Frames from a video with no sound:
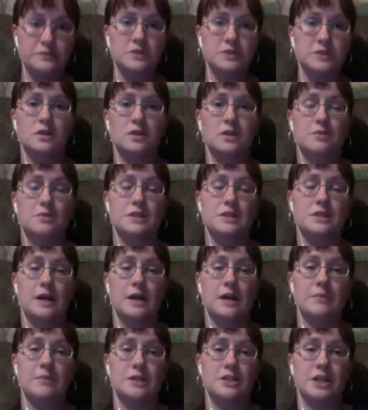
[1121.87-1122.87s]
I was
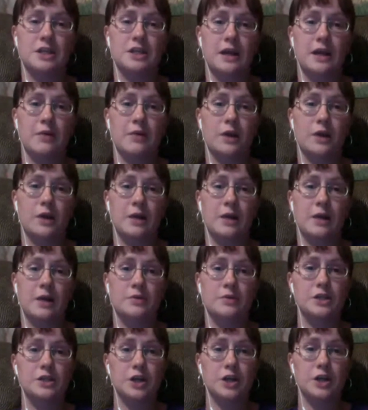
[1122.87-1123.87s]
glad BJ and I were able
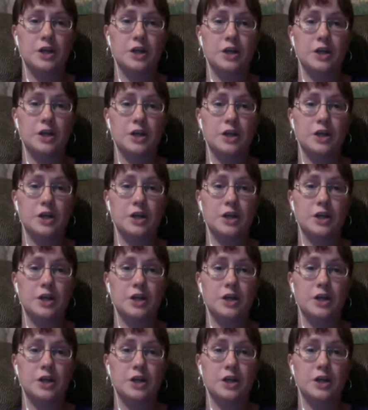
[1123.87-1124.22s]
to go.